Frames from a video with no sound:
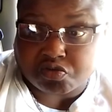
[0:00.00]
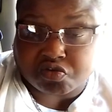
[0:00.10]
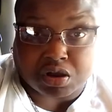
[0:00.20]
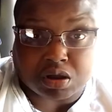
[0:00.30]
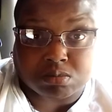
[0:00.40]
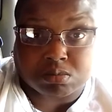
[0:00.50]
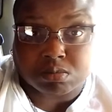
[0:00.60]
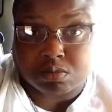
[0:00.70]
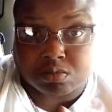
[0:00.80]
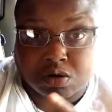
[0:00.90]
from
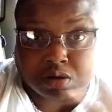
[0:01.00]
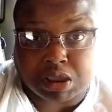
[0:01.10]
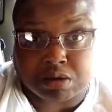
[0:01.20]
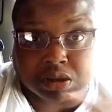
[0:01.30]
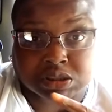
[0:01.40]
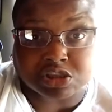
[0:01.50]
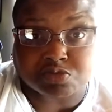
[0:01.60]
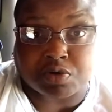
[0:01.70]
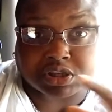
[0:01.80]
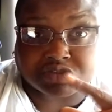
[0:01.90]
where I'm at right
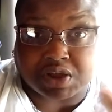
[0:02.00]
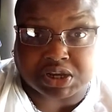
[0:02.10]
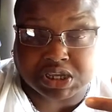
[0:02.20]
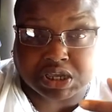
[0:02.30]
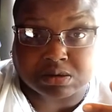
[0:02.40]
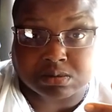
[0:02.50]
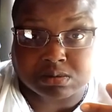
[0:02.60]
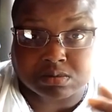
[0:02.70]
this point is Fontana,